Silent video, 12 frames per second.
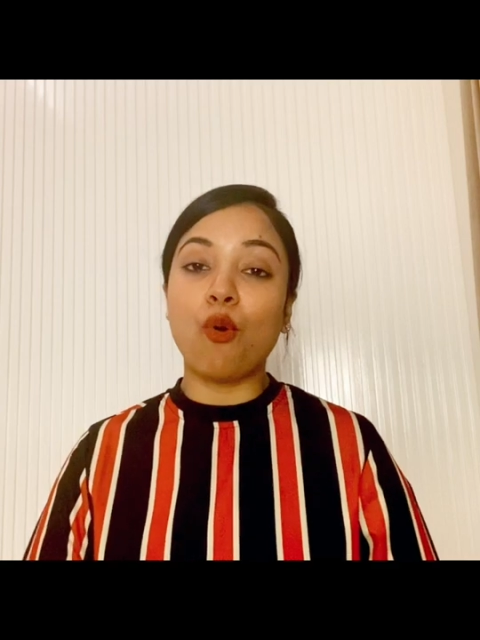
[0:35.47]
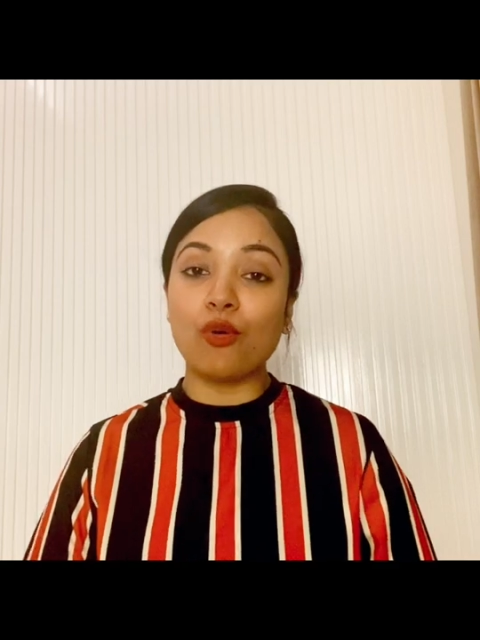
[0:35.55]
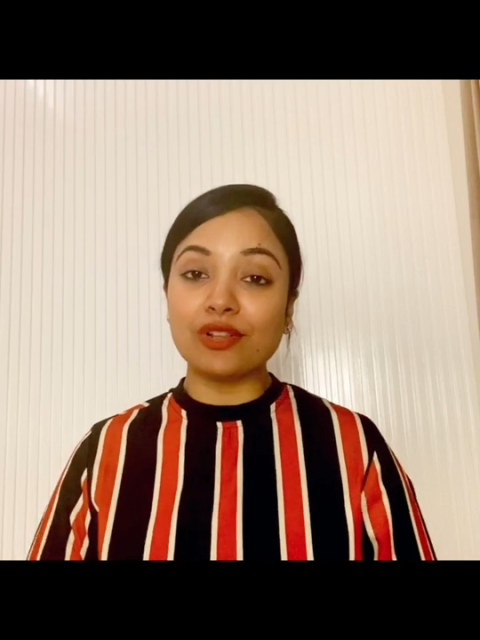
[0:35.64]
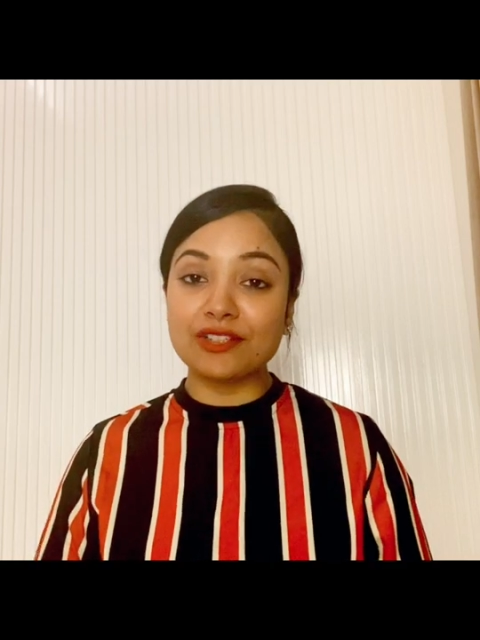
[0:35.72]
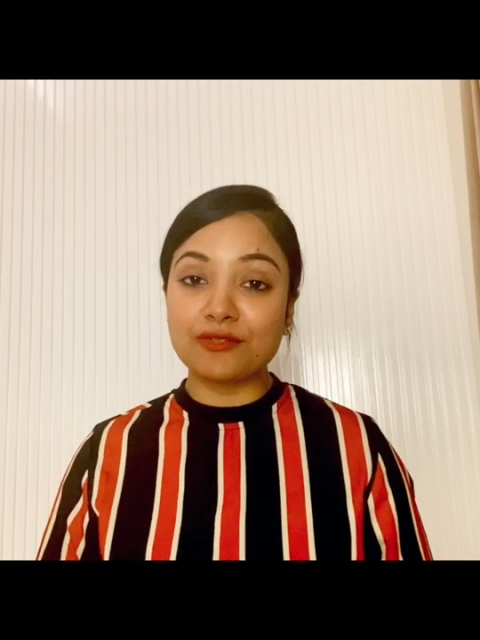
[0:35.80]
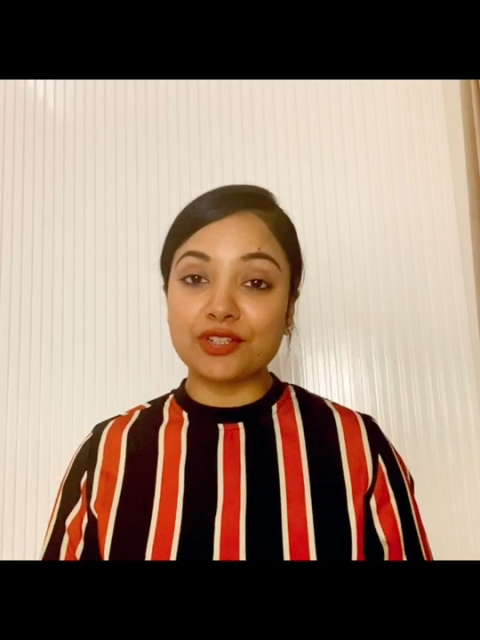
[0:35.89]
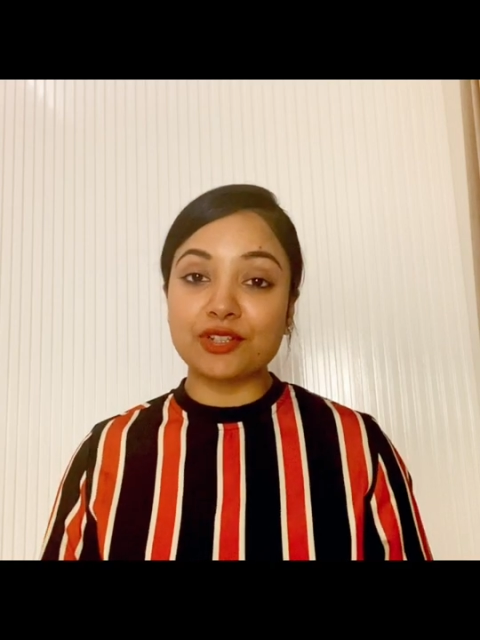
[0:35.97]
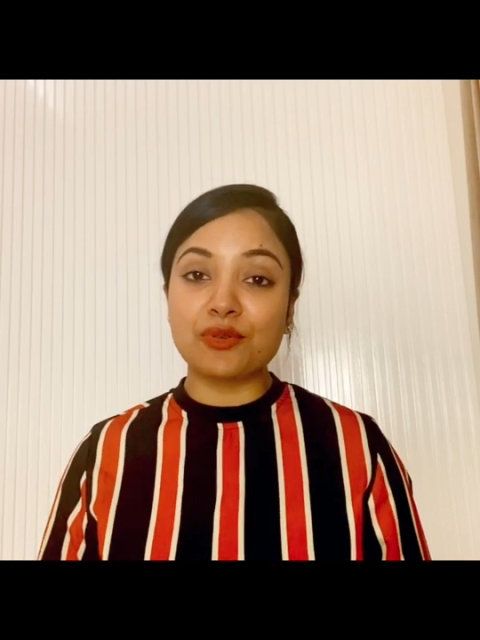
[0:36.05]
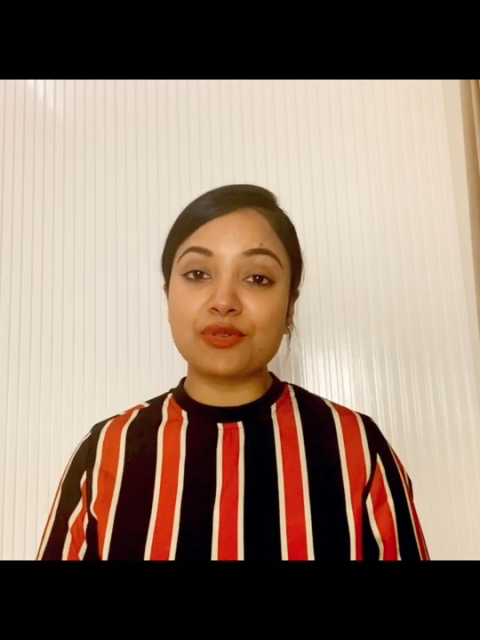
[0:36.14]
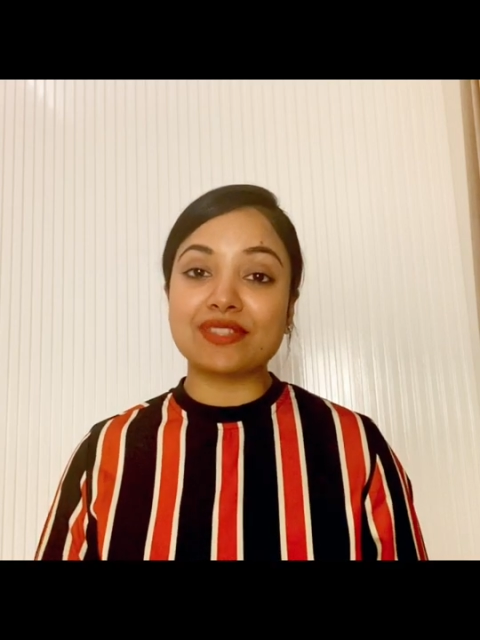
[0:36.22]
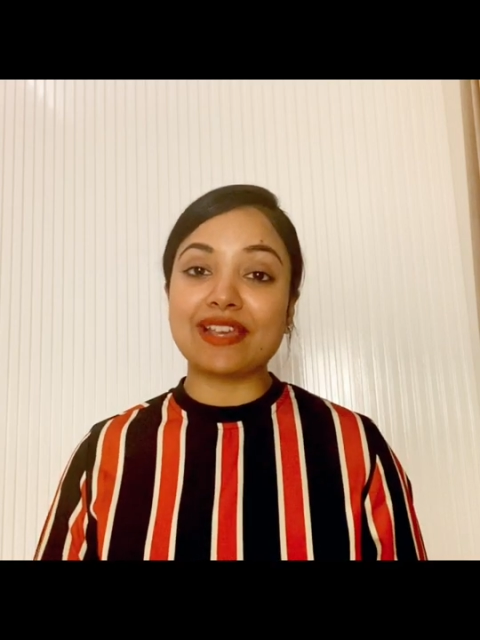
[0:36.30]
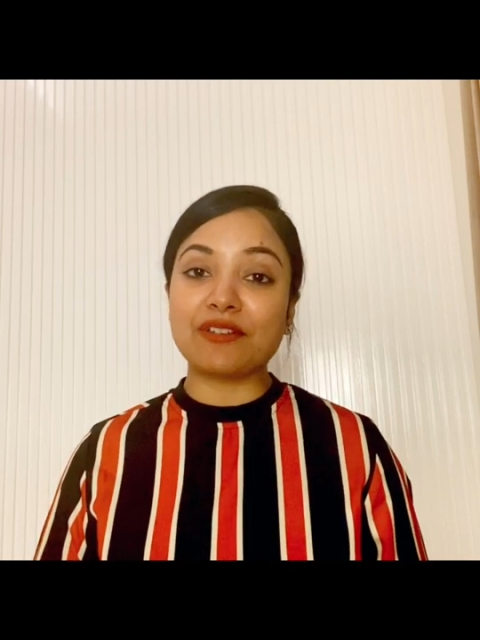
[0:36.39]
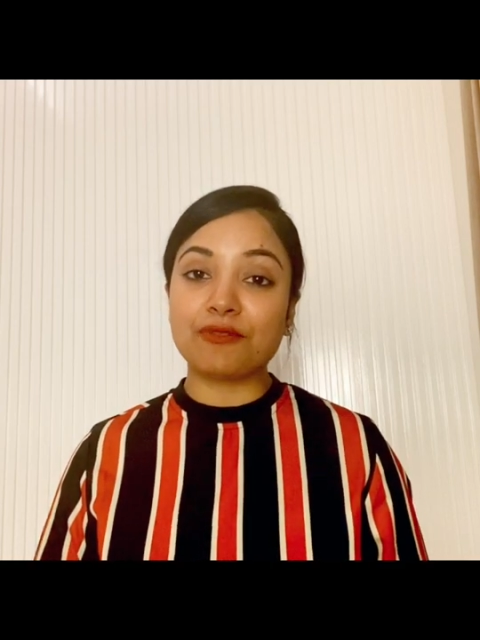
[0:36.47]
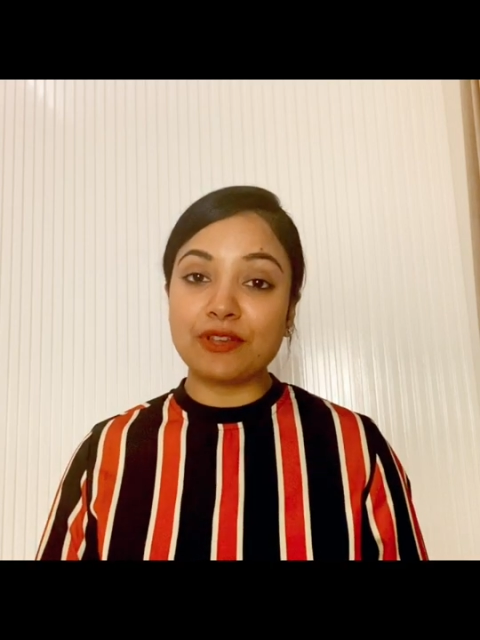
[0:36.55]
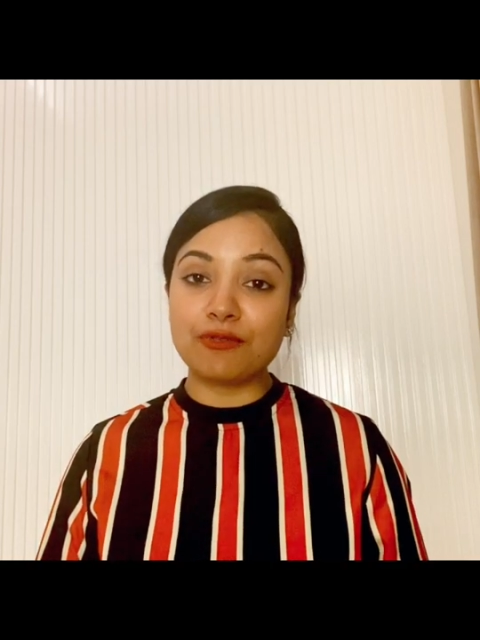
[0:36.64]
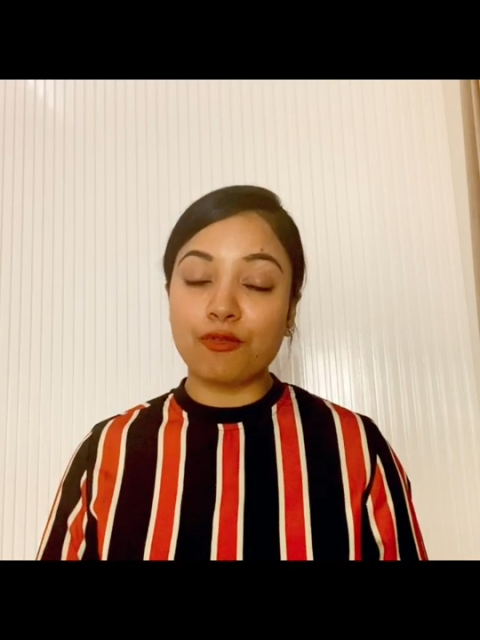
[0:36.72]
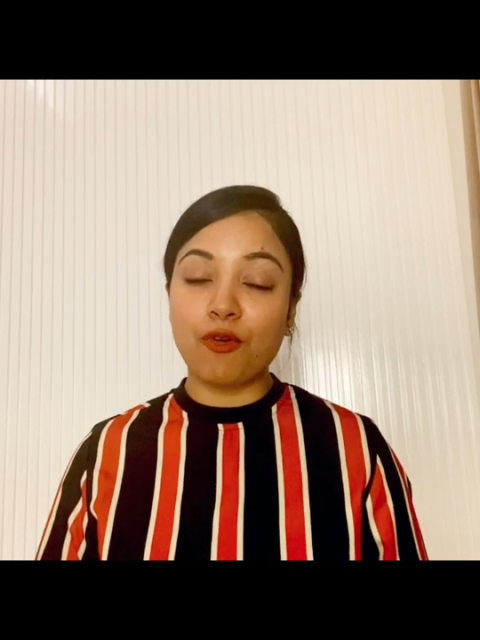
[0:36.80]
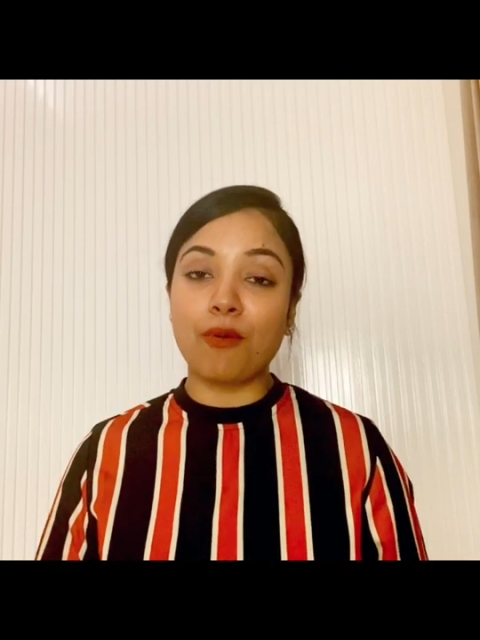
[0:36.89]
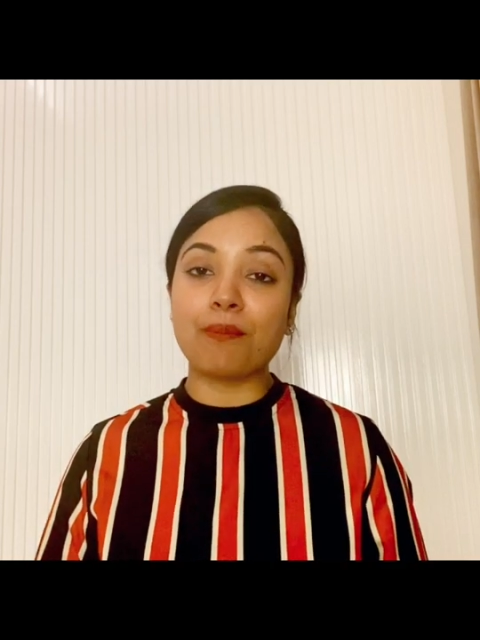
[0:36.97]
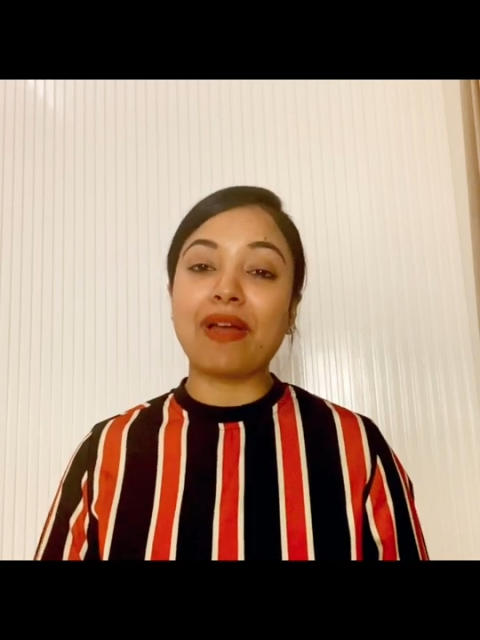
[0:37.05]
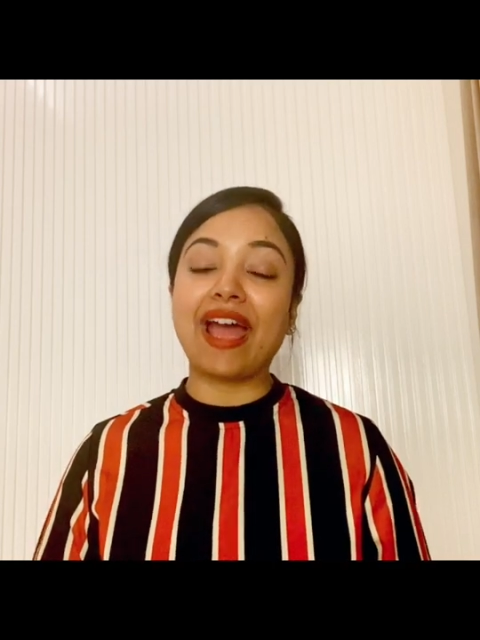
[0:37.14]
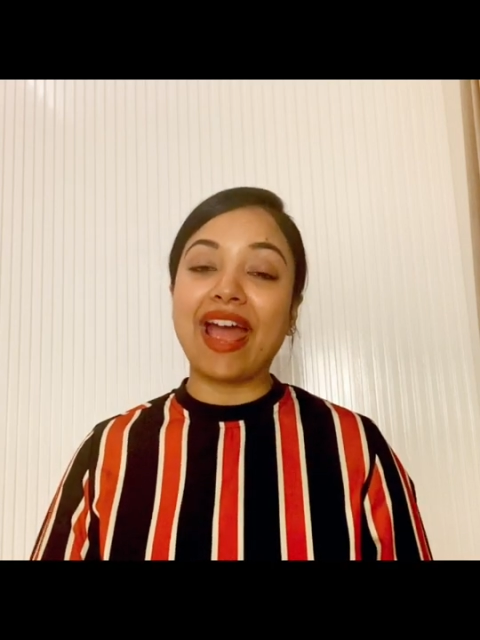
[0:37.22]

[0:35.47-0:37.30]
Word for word: all the videos that we form